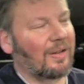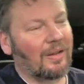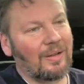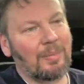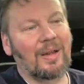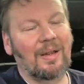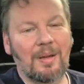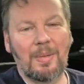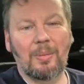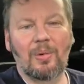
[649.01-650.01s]
so that's making it
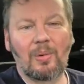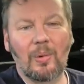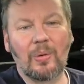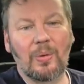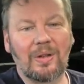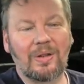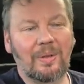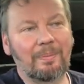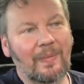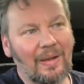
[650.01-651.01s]
a bit more awkward to
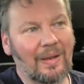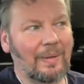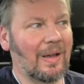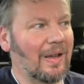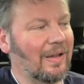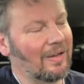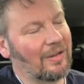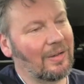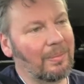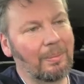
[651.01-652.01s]
get
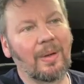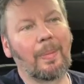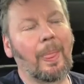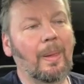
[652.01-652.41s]
into. But